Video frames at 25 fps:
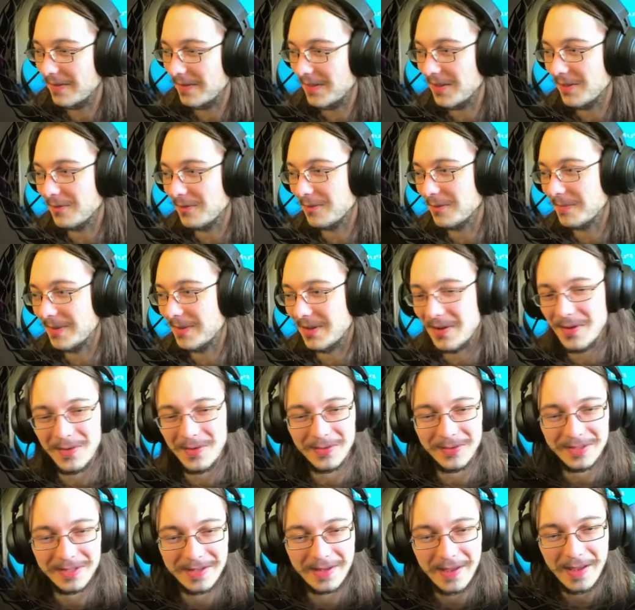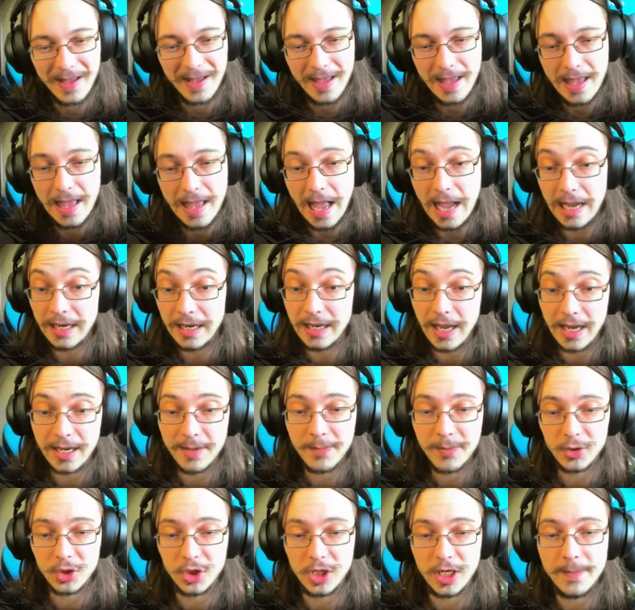There would be goats. I, I
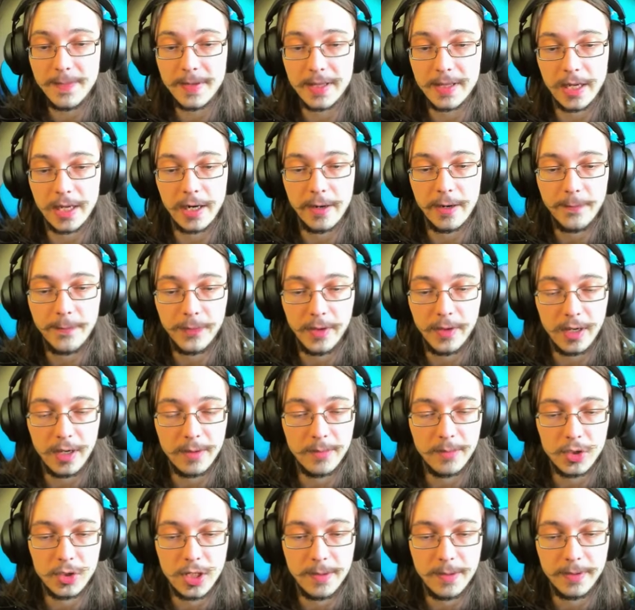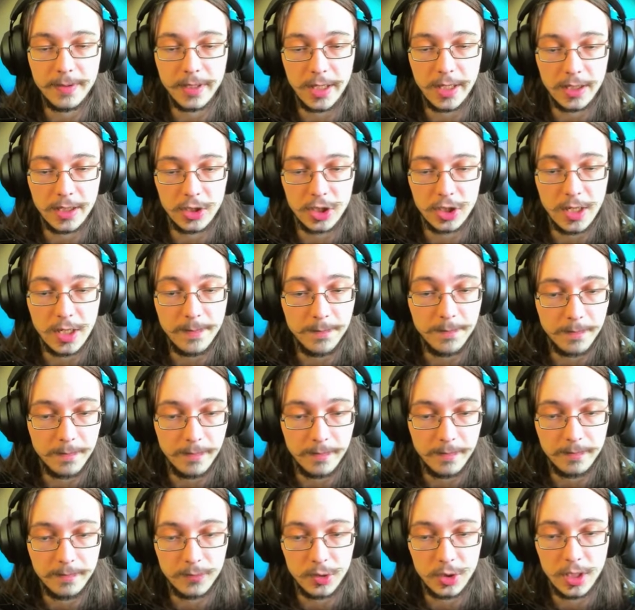can put sheep in there. I can put sheep and light the sheep
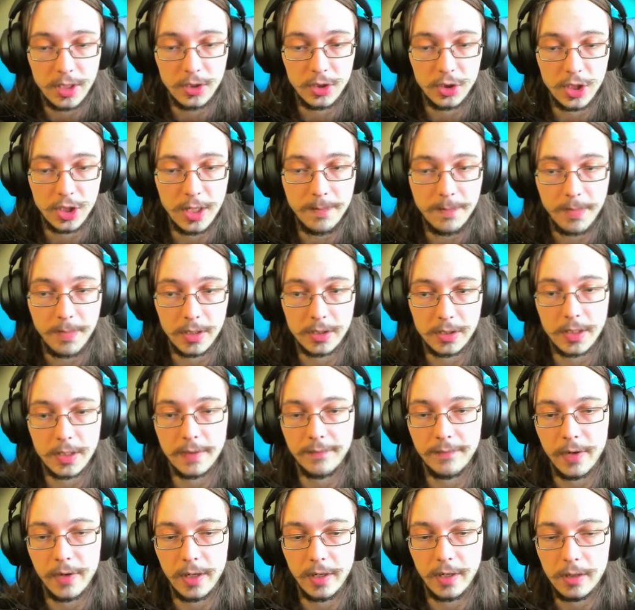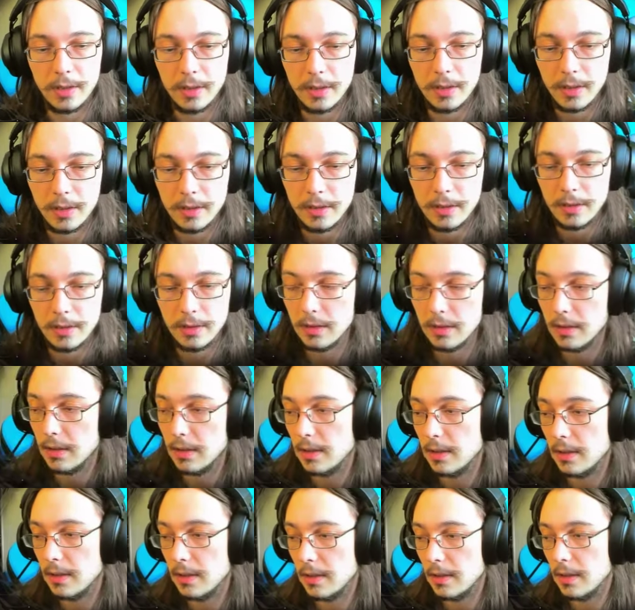sh sheep butts on fire.
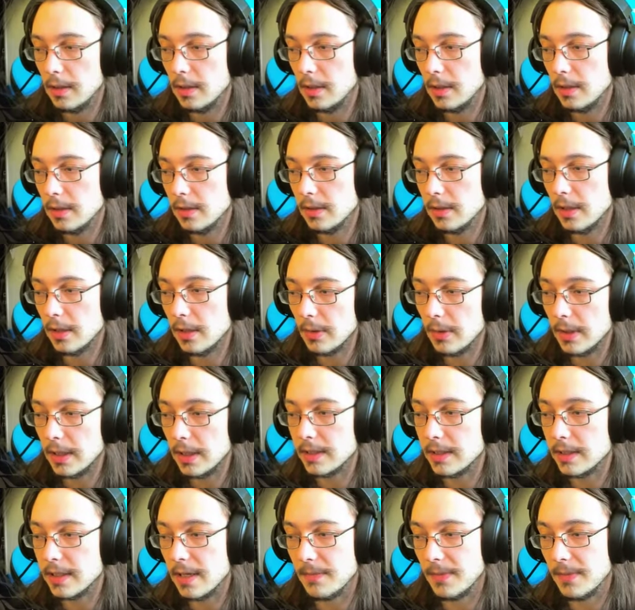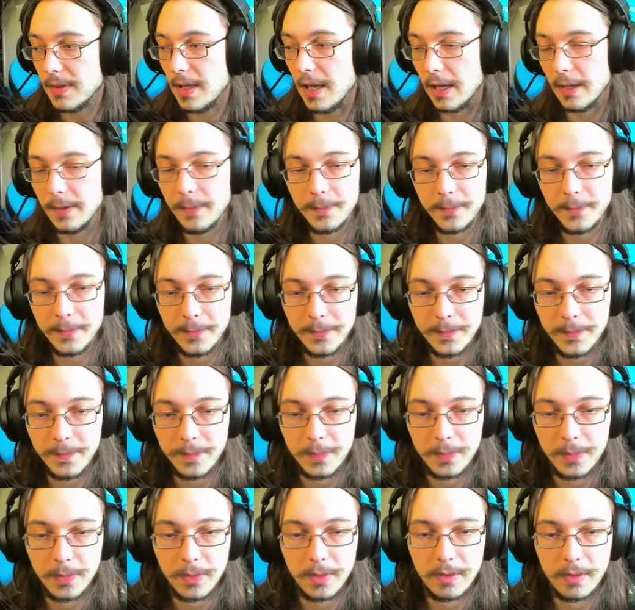It's not quite the same thing,
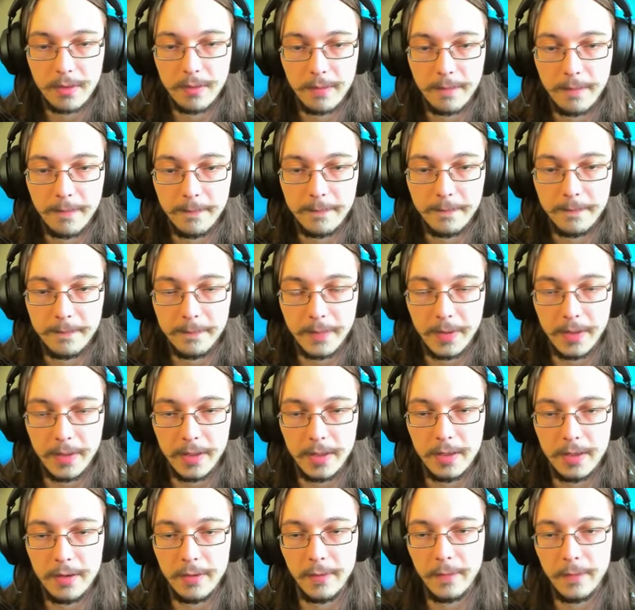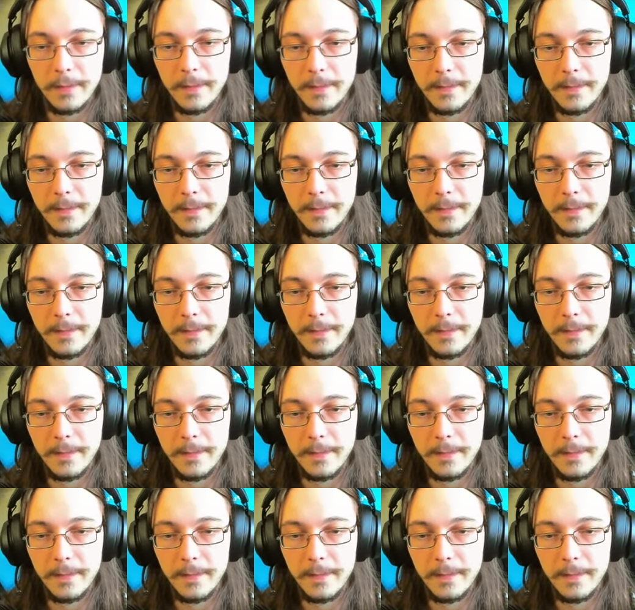but you know.